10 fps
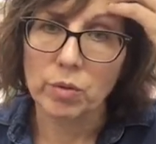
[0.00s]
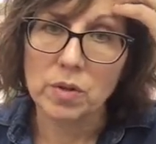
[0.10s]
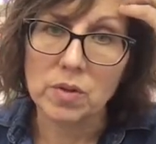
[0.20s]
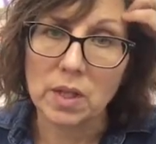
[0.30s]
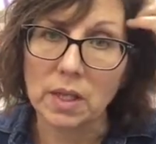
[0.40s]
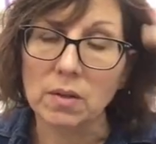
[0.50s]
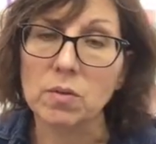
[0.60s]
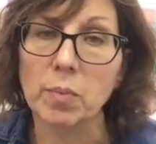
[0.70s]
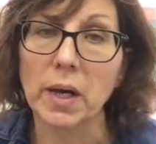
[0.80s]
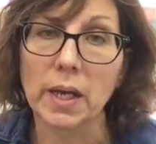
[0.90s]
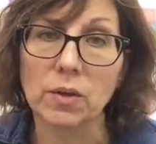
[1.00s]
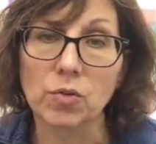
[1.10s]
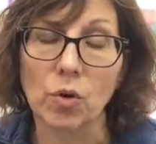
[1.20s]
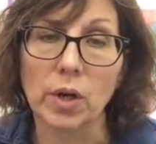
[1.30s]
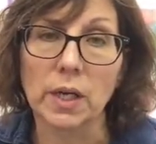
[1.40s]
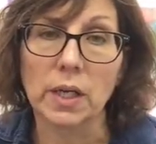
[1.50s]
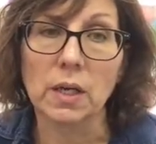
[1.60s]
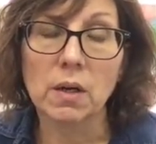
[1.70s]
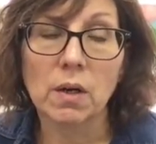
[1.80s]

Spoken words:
these things by drawing,